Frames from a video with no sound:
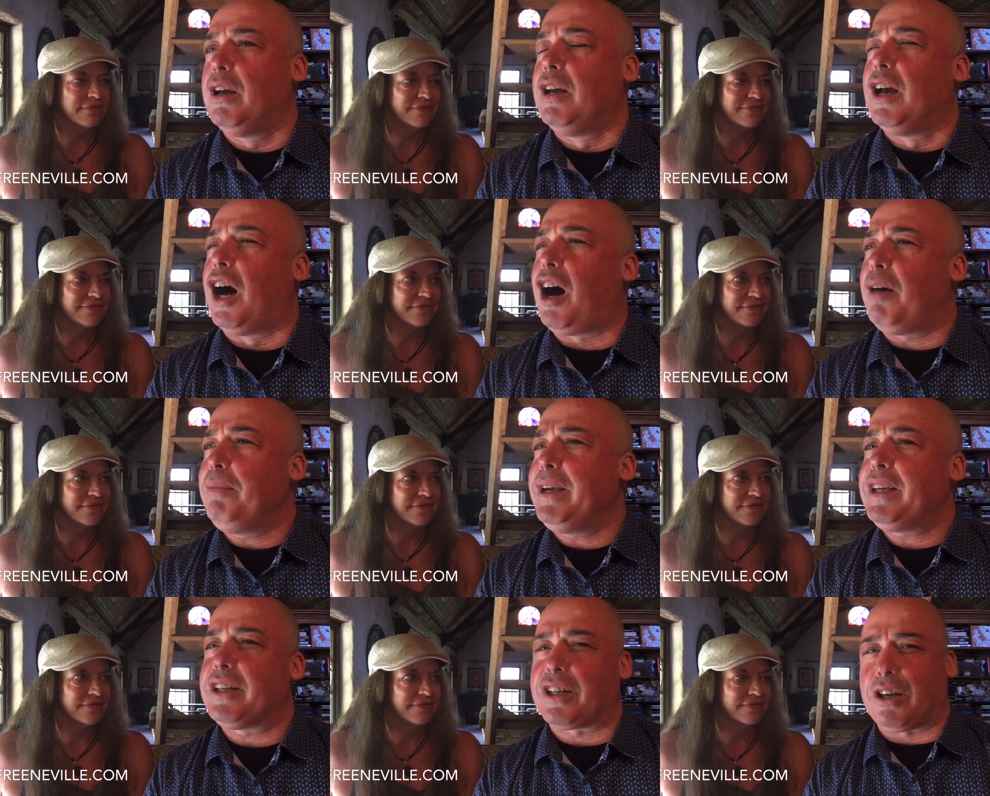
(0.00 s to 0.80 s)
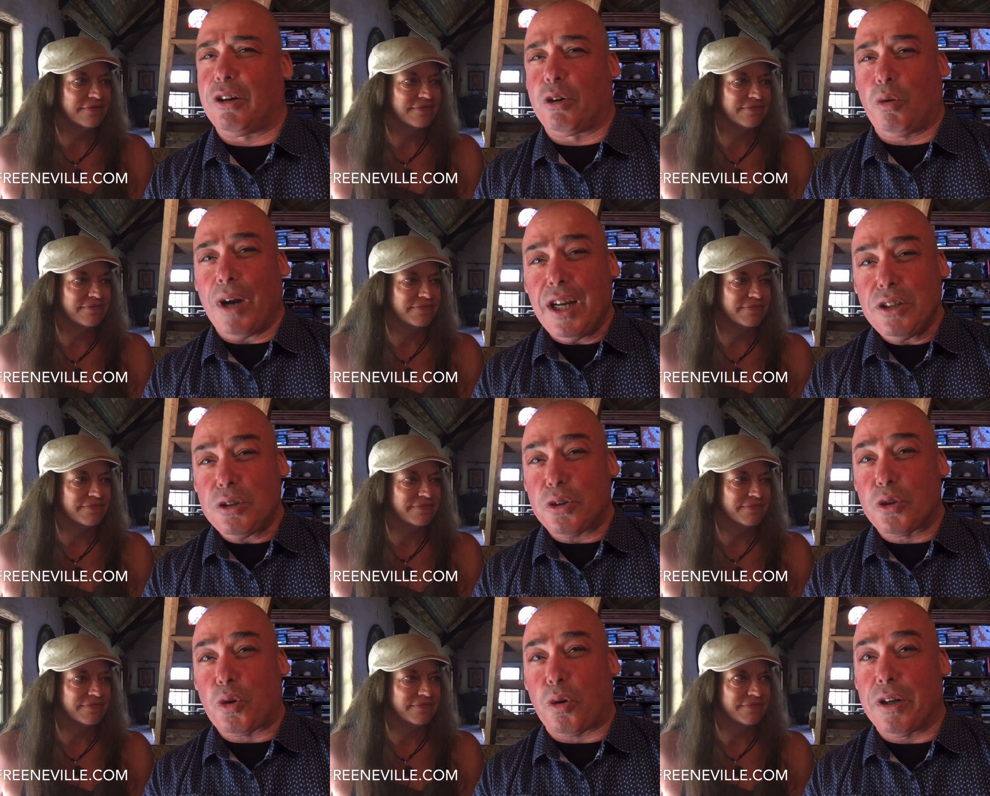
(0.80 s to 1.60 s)
Speaker 1: I'll make it a
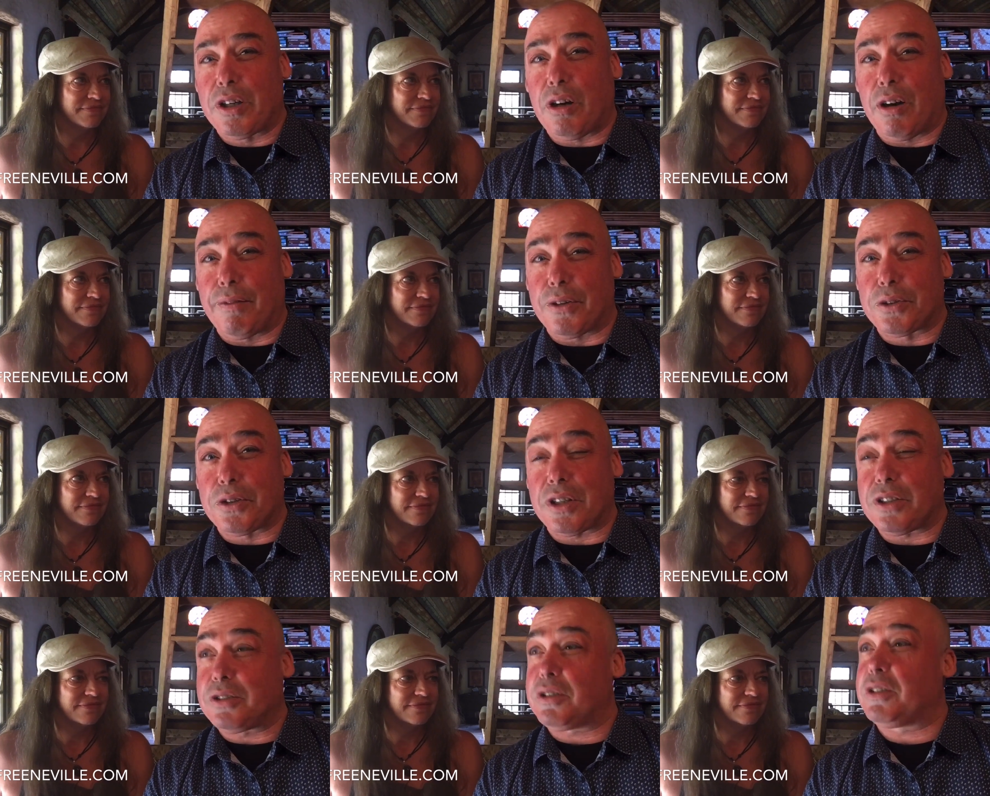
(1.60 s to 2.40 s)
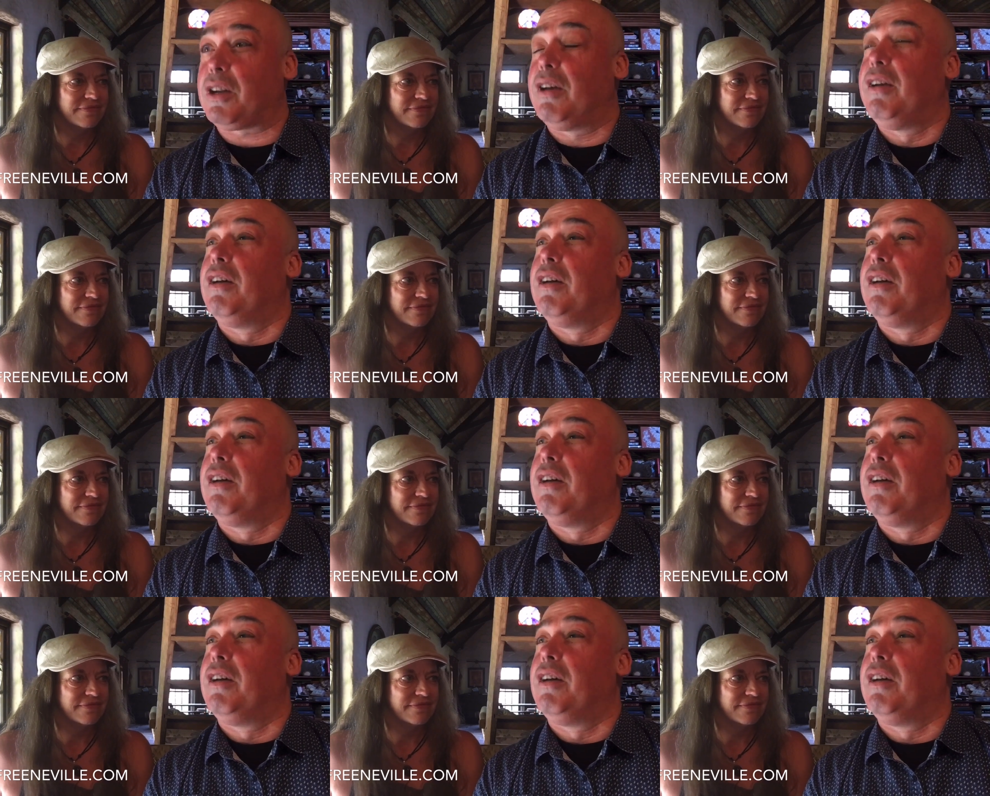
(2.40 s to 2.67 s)
congratulatory conversation.